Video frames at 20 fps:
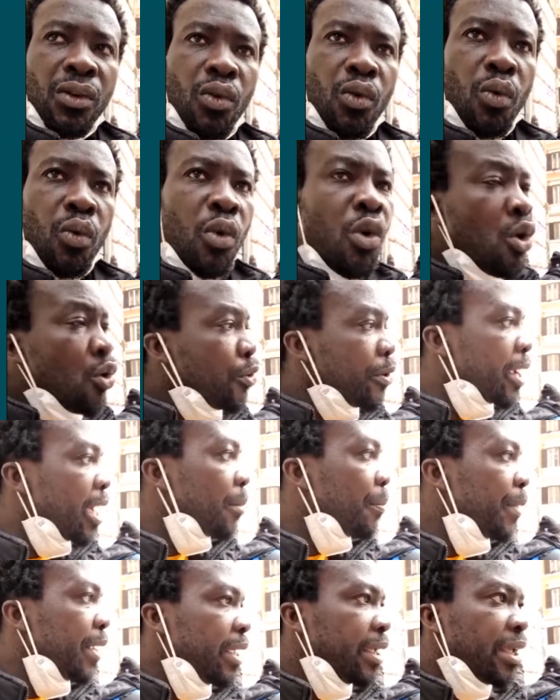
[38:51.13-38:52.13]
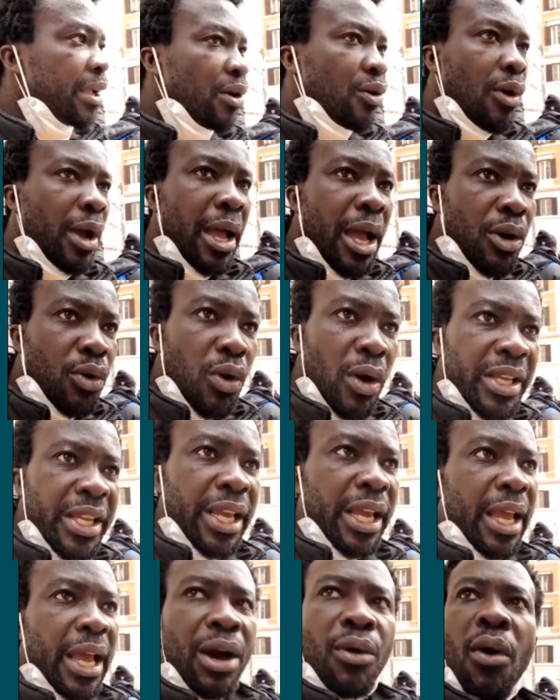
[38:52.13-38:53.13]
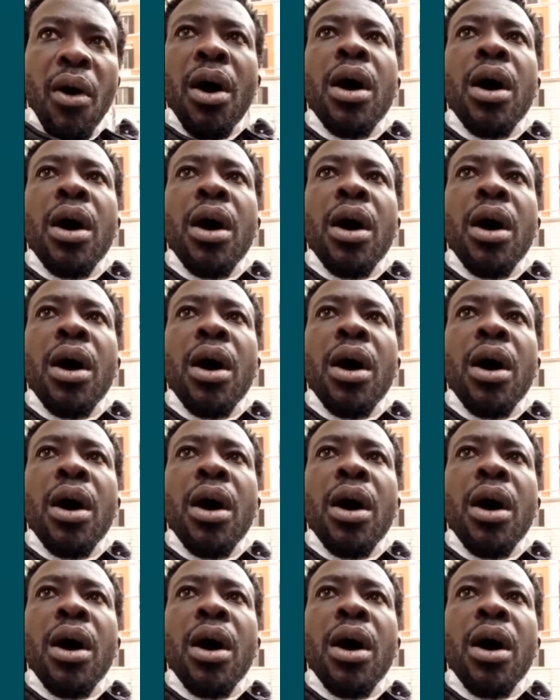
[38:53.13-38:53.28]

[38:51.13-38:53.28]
wunya bi ekoye ewo